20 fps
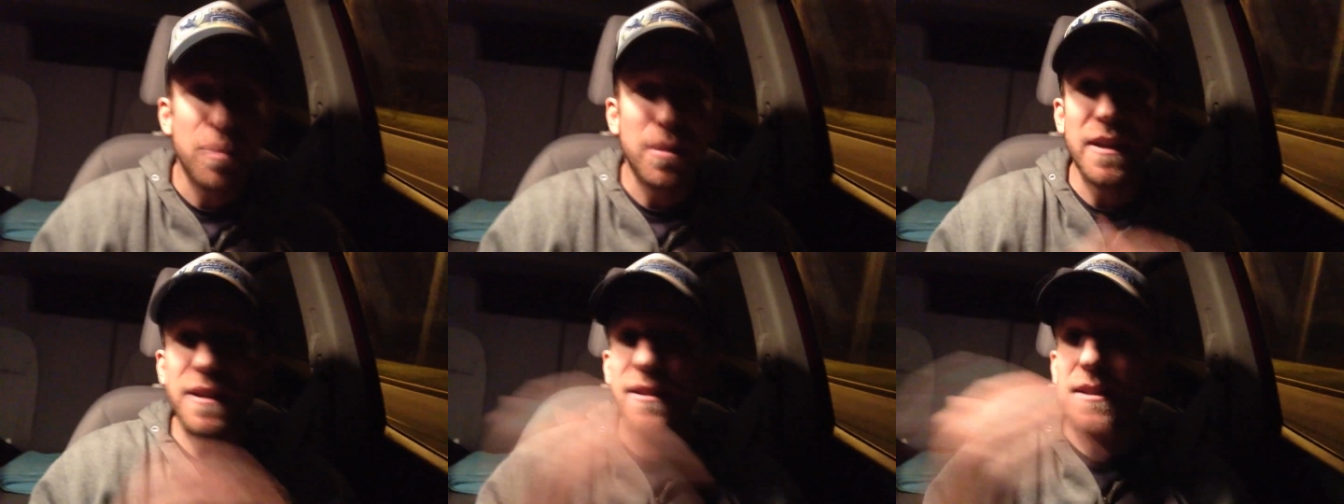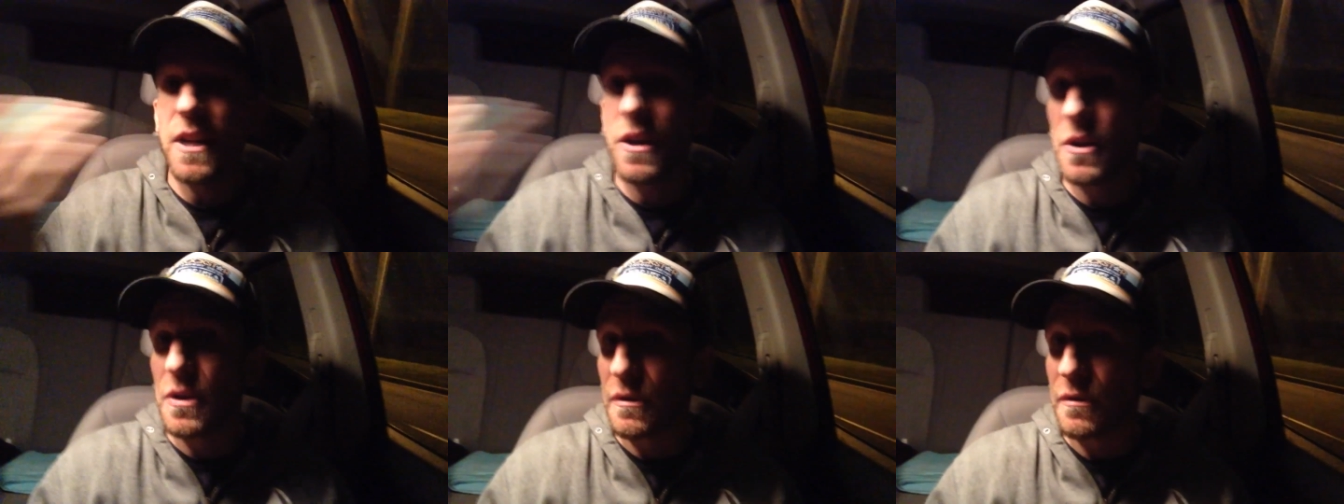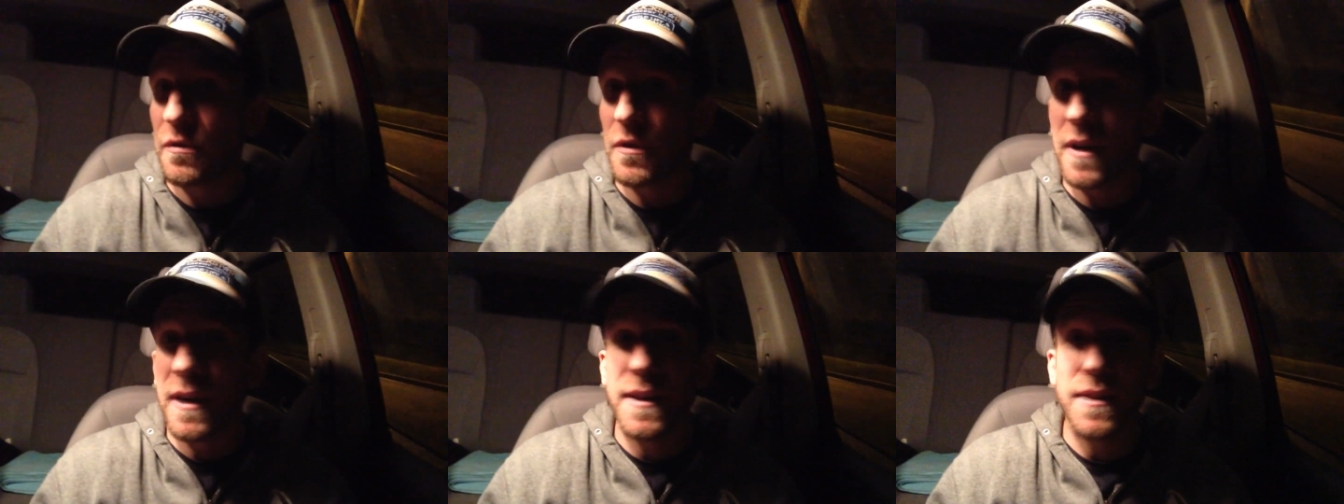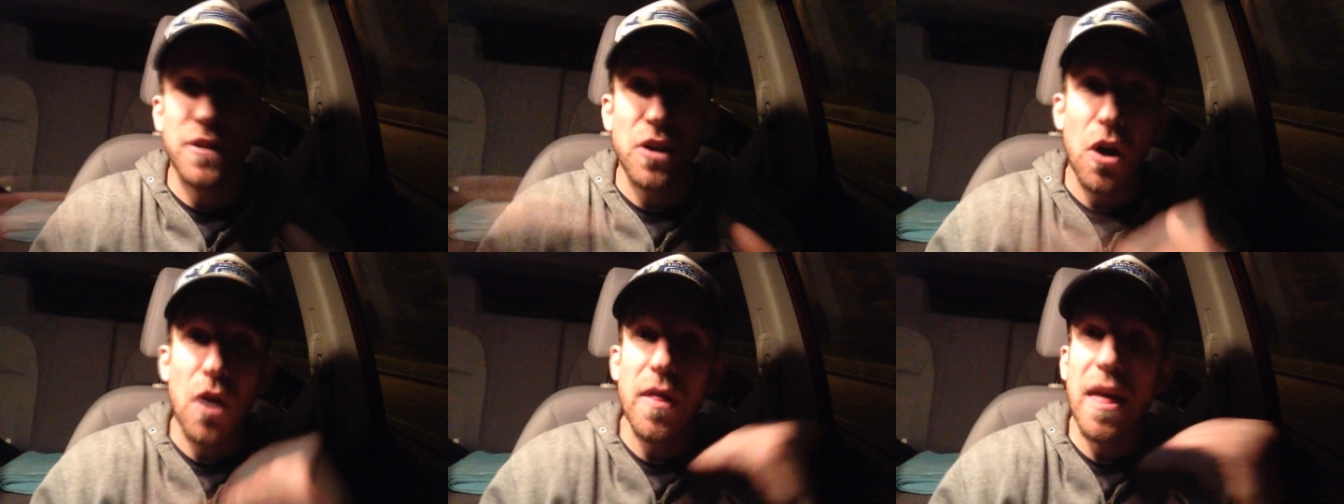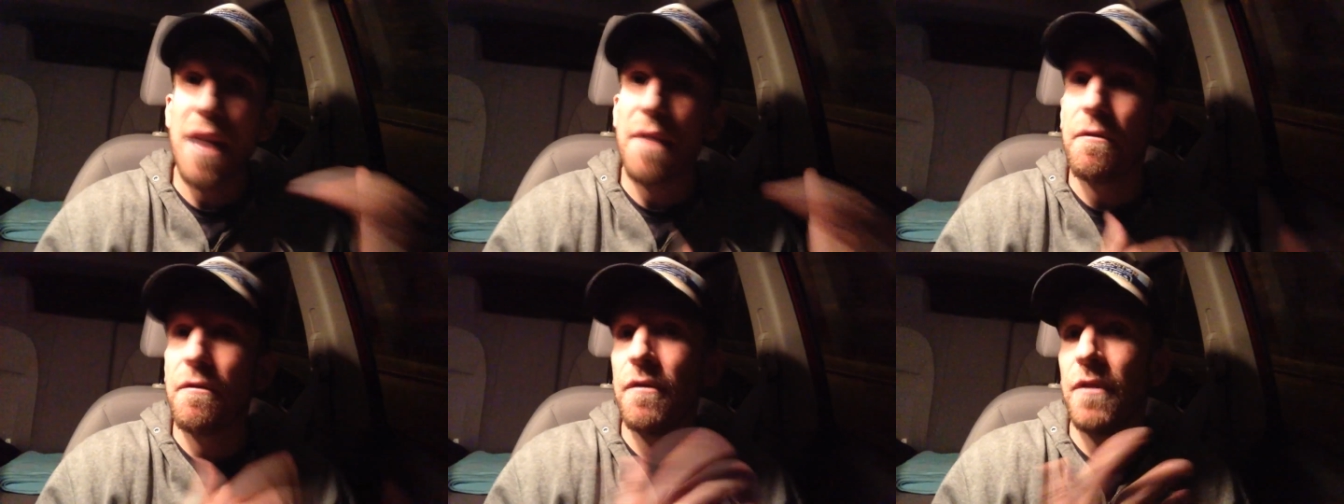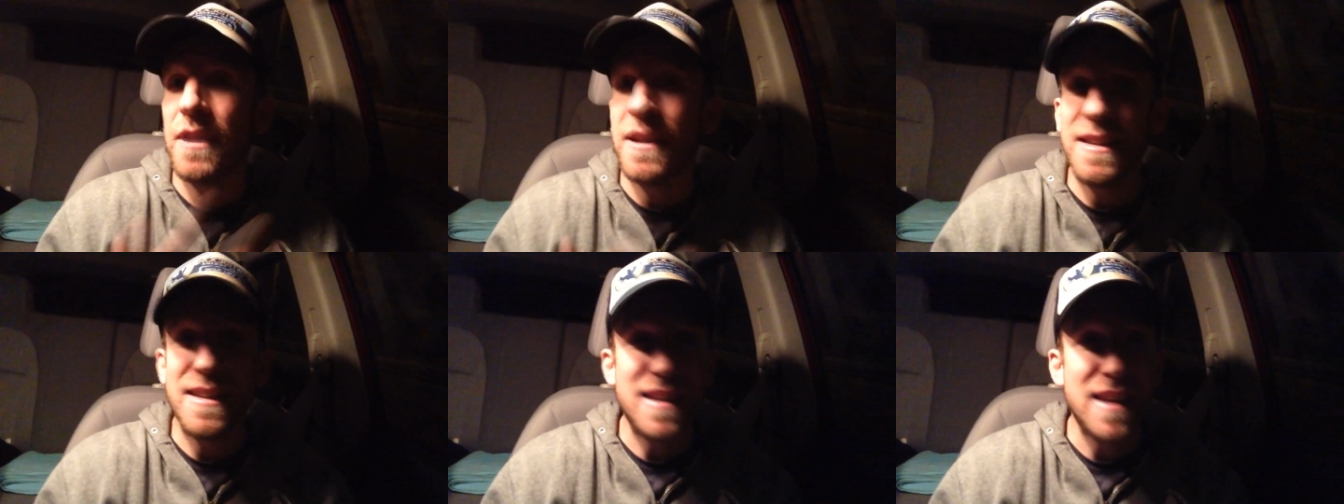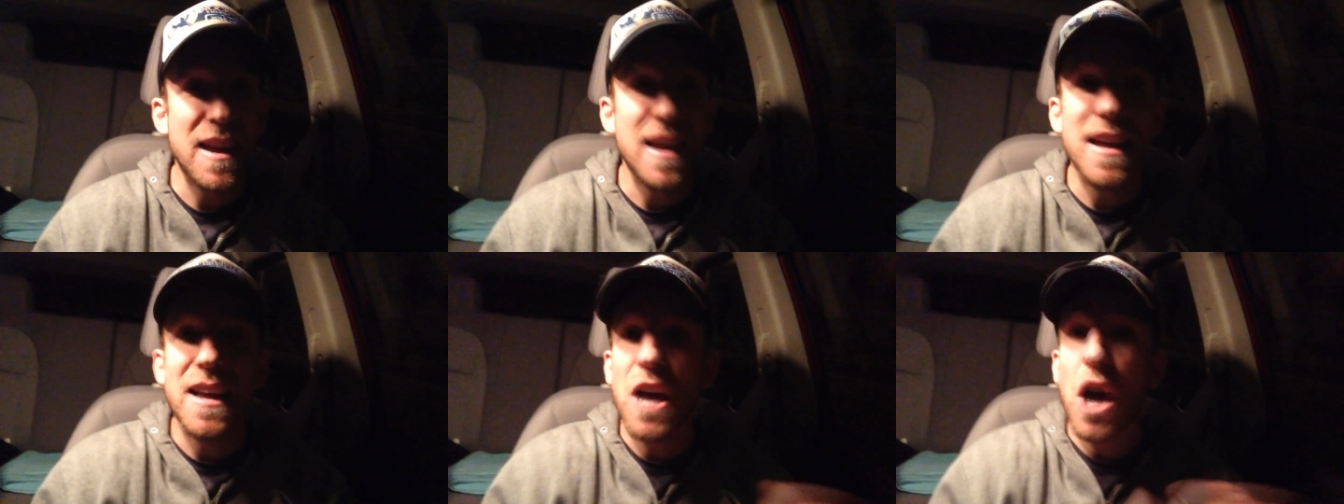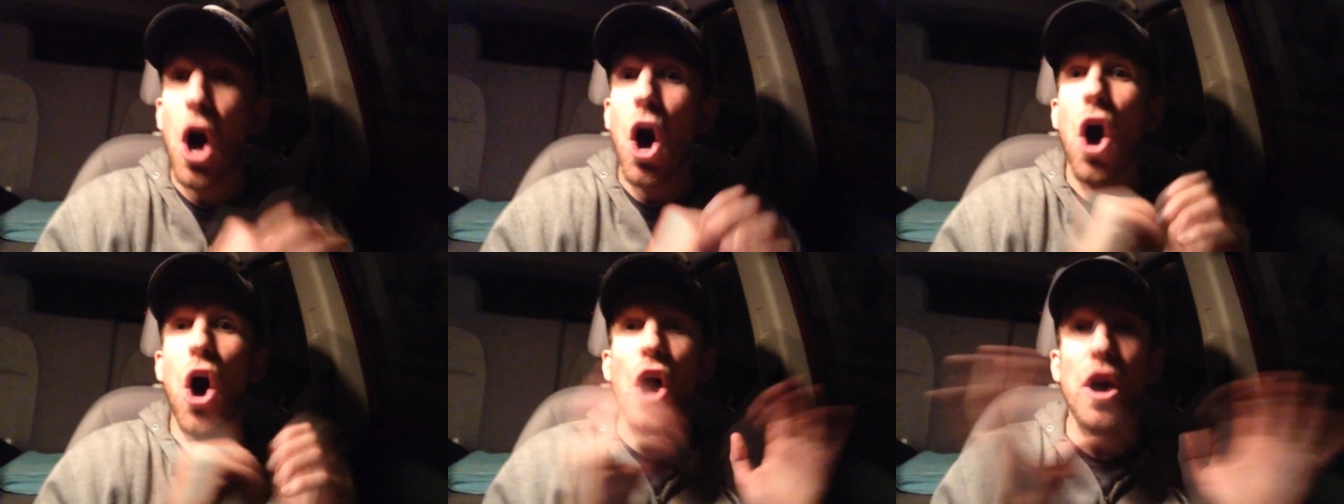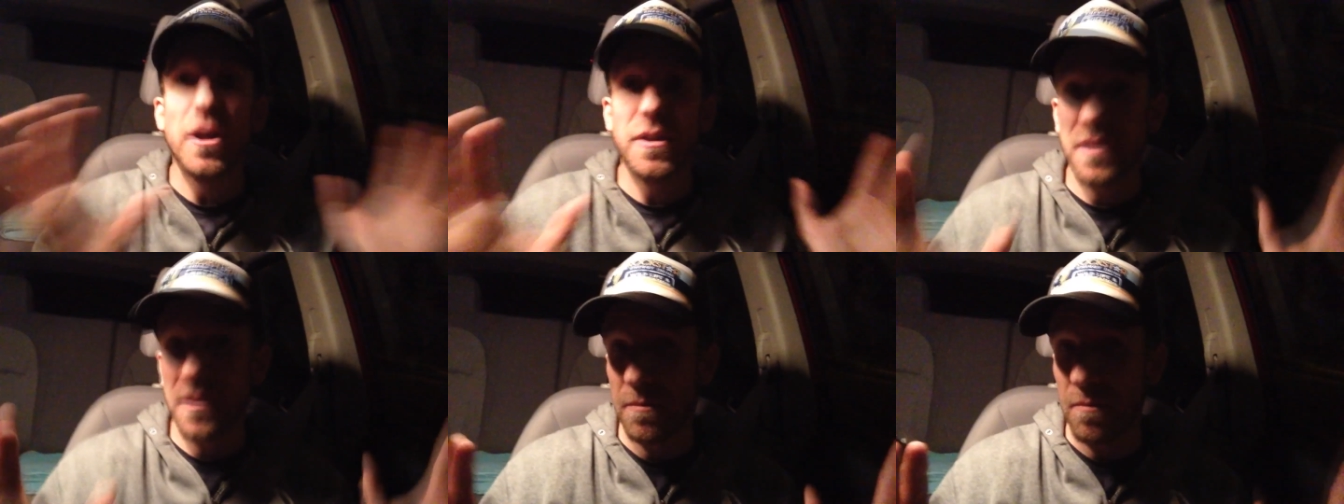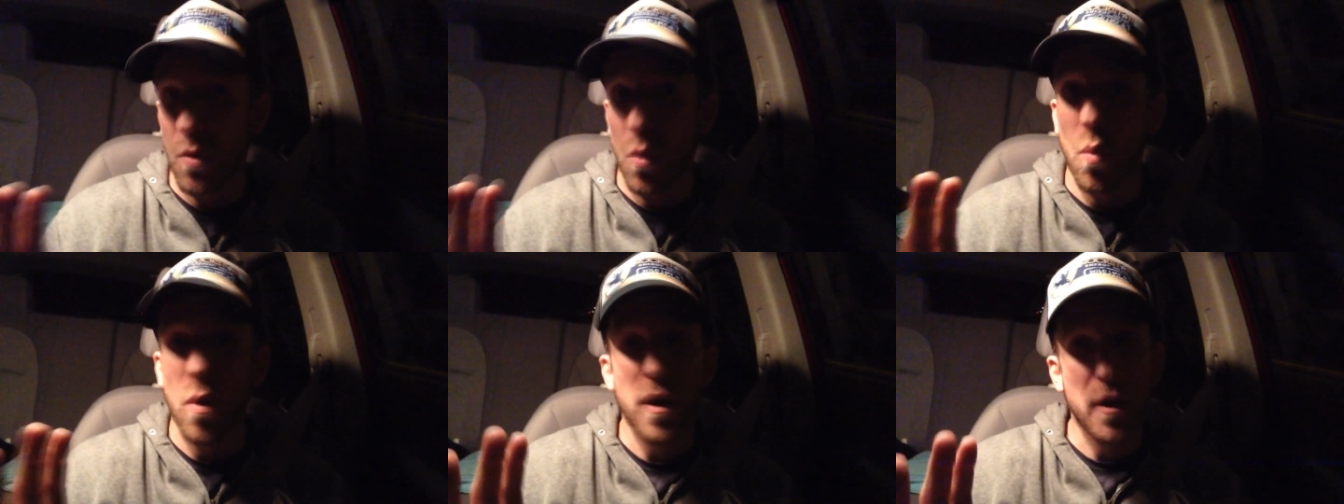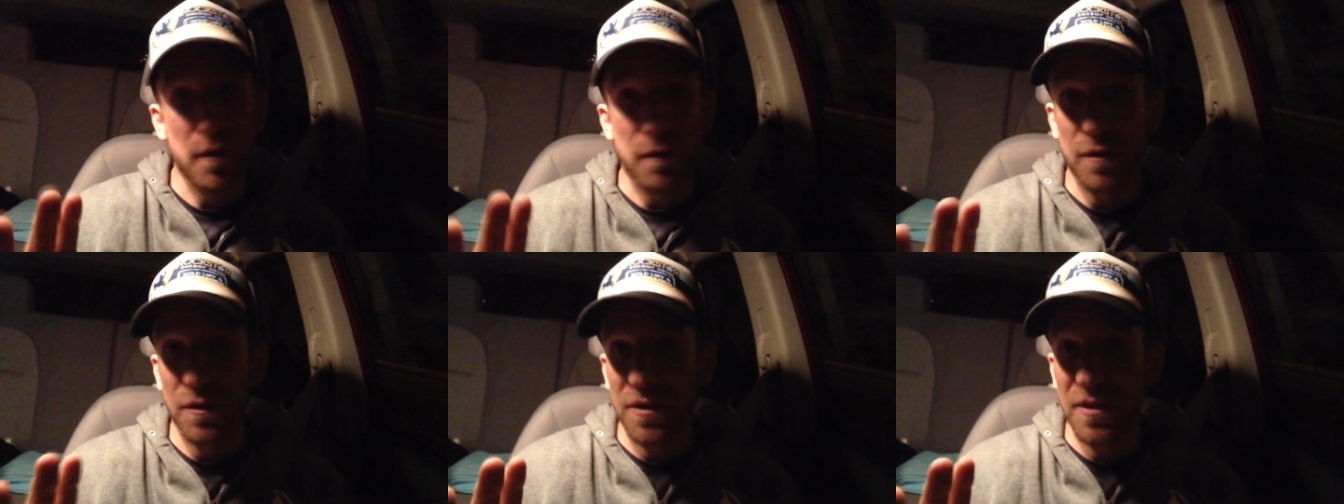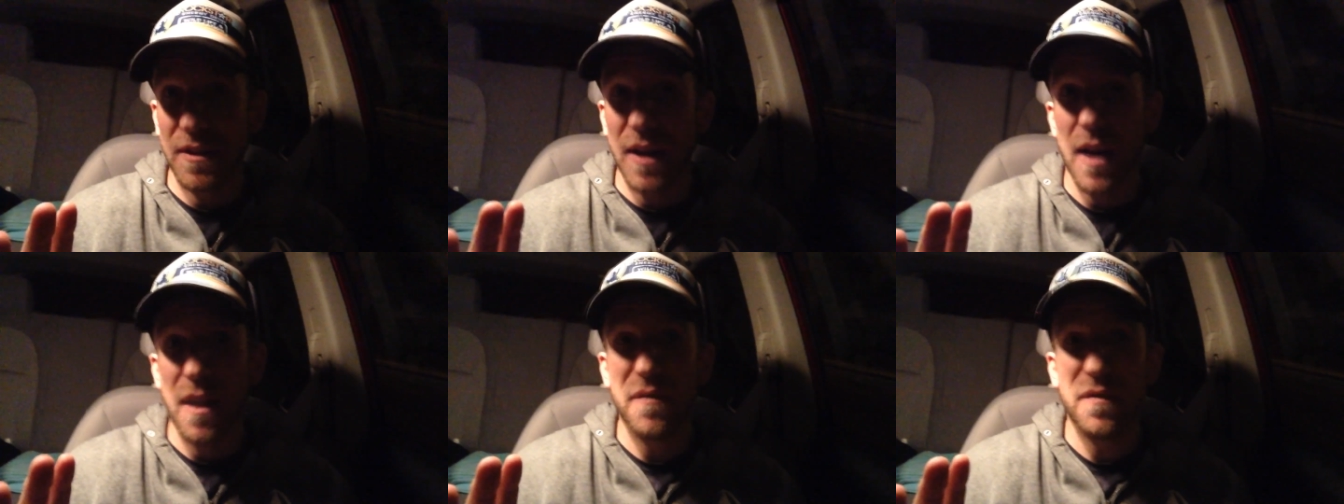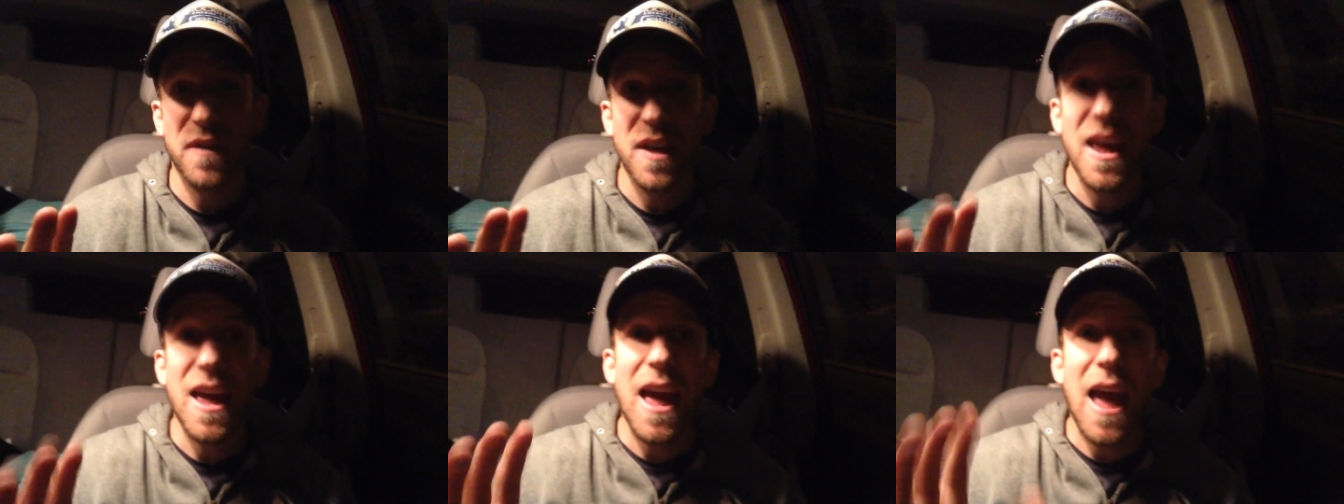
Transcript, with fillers: Please tell your friends and all that fun, awesome, wonderful stuff.